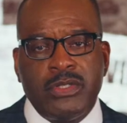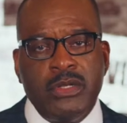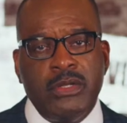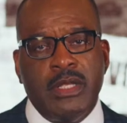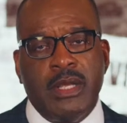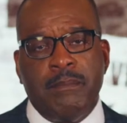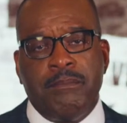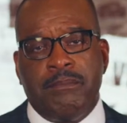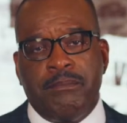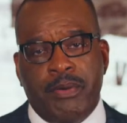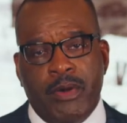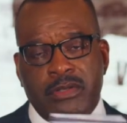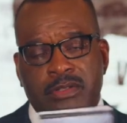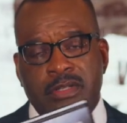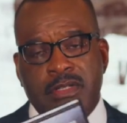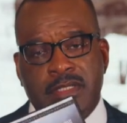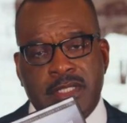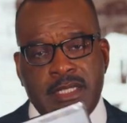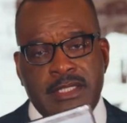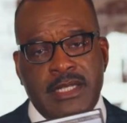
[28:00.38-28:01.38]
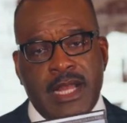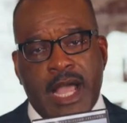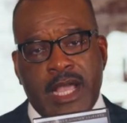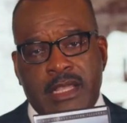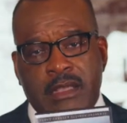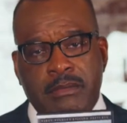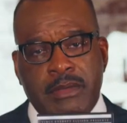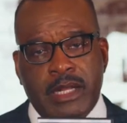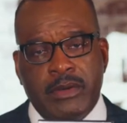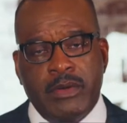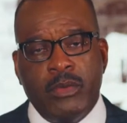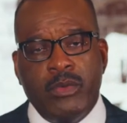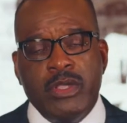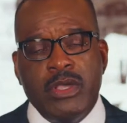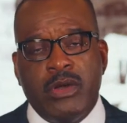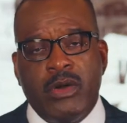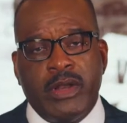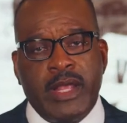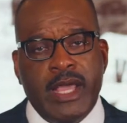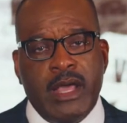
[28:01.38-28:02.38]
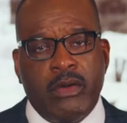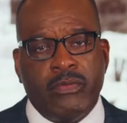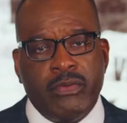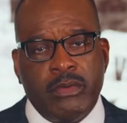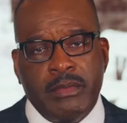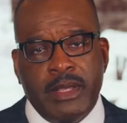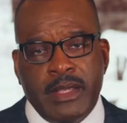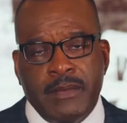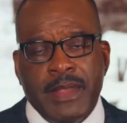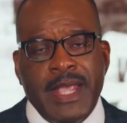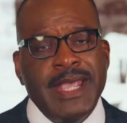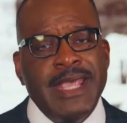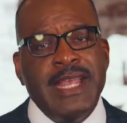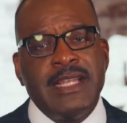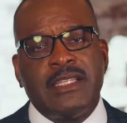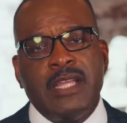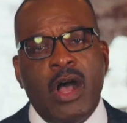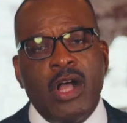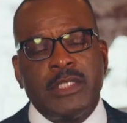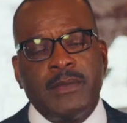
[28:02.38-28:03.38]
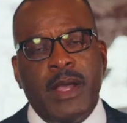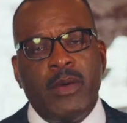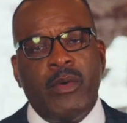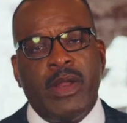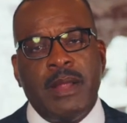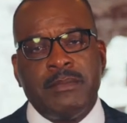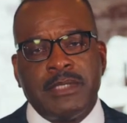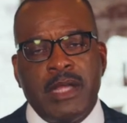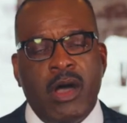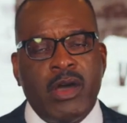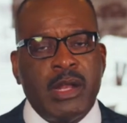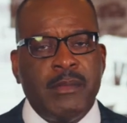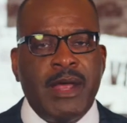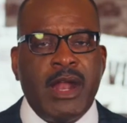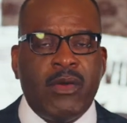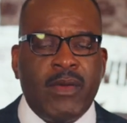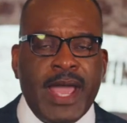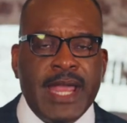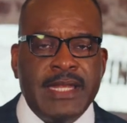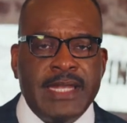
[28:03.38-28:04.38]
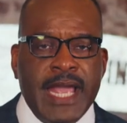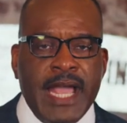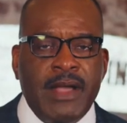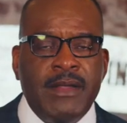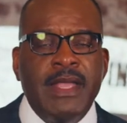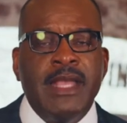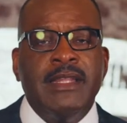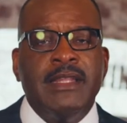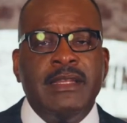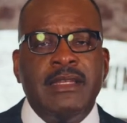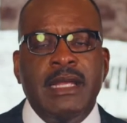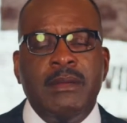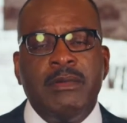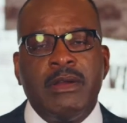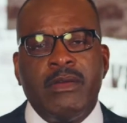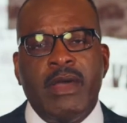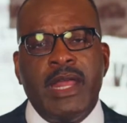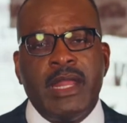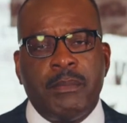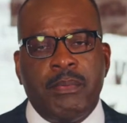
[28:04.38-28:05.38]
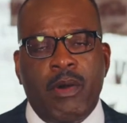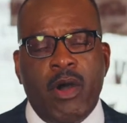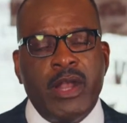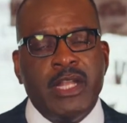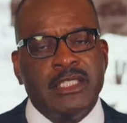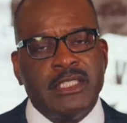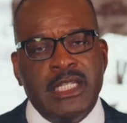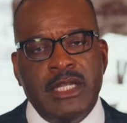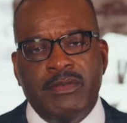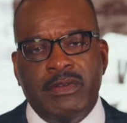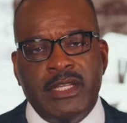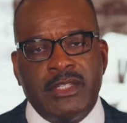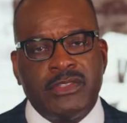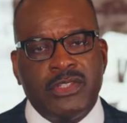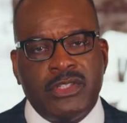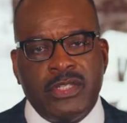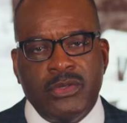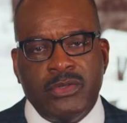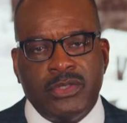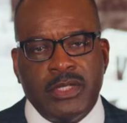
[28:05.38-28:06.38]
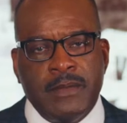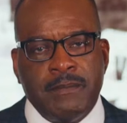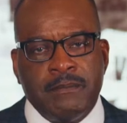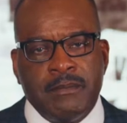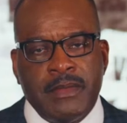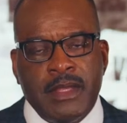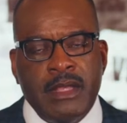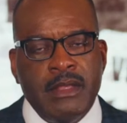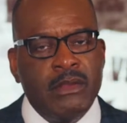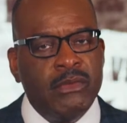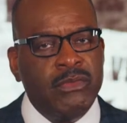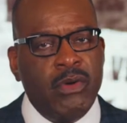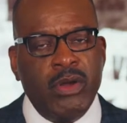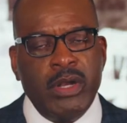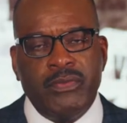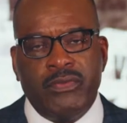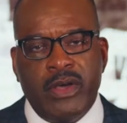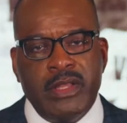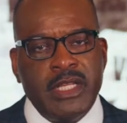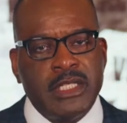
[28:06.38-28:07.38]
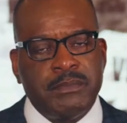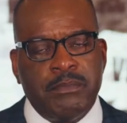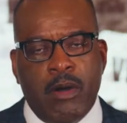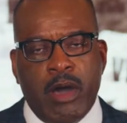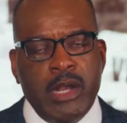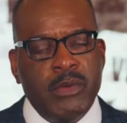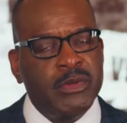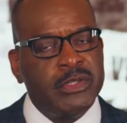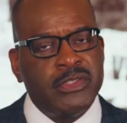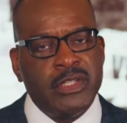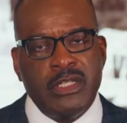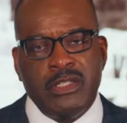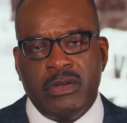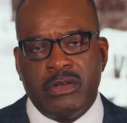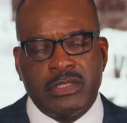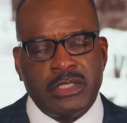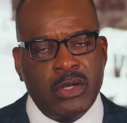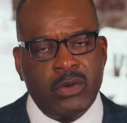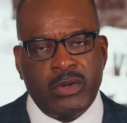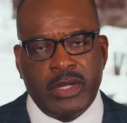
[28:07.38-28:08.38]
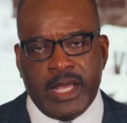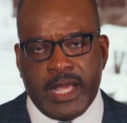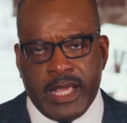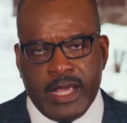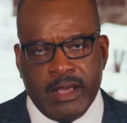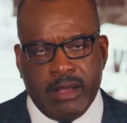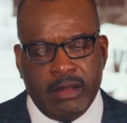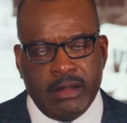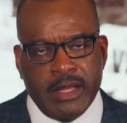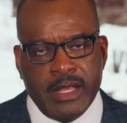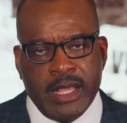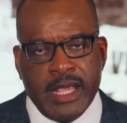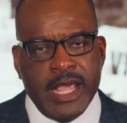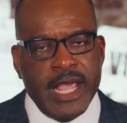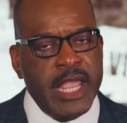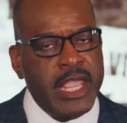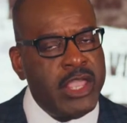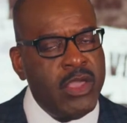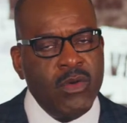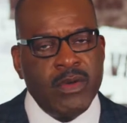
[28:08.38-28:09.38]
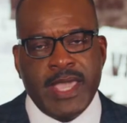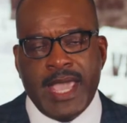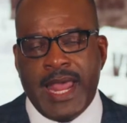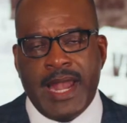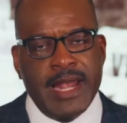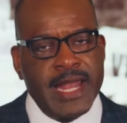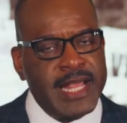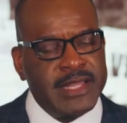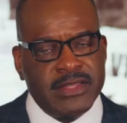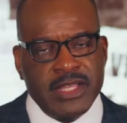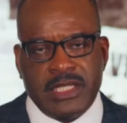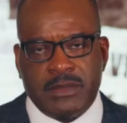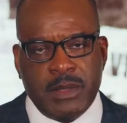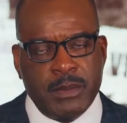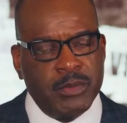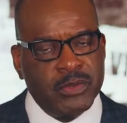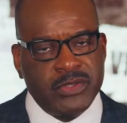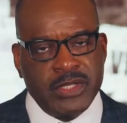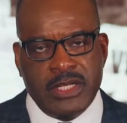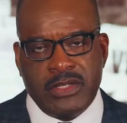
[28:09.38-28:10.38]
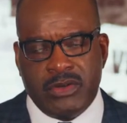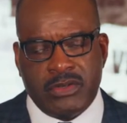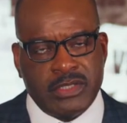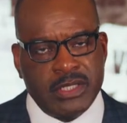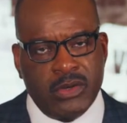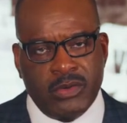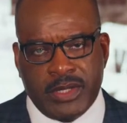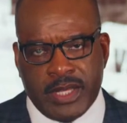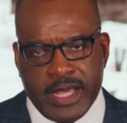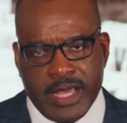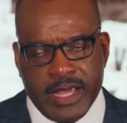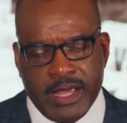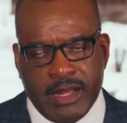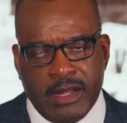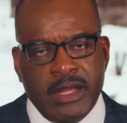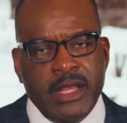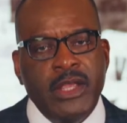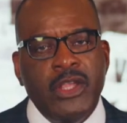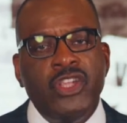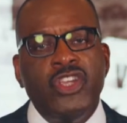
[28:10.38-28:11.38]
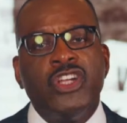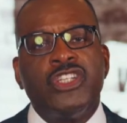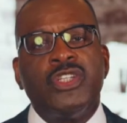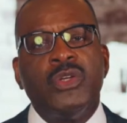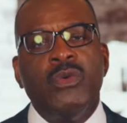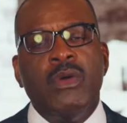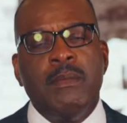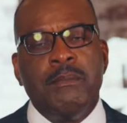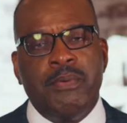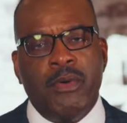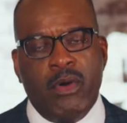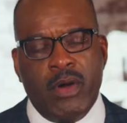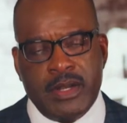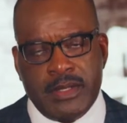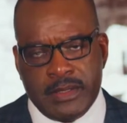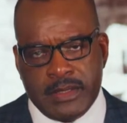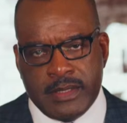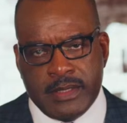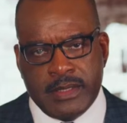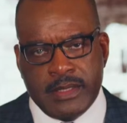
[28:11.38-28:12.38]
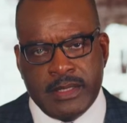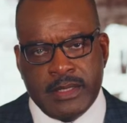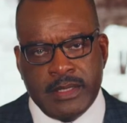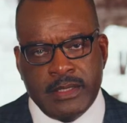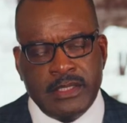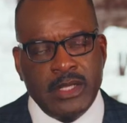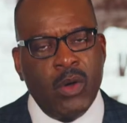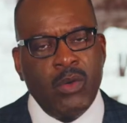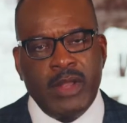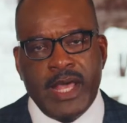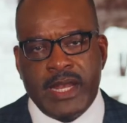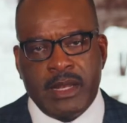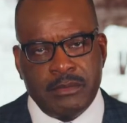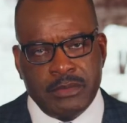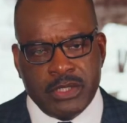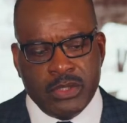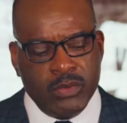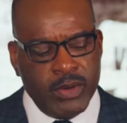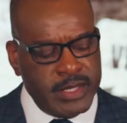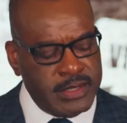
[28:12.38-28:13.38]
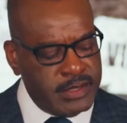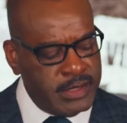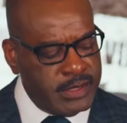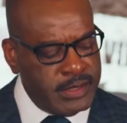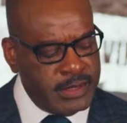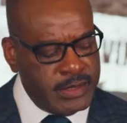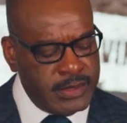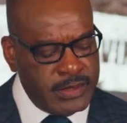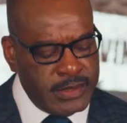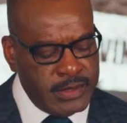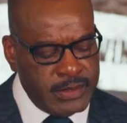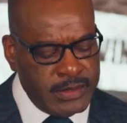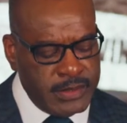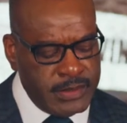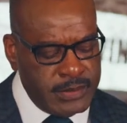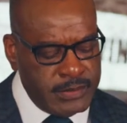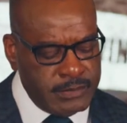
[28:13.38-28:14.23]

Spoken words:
you to purchase this documentary, Will You Go to Hell for Me? It talks about what I'm talking about right now. The Democratic Party is an evil institution. Voting for this party will send your soul to hell. And you can't let these people send your soul to hell. You're too important. Don't let them do it.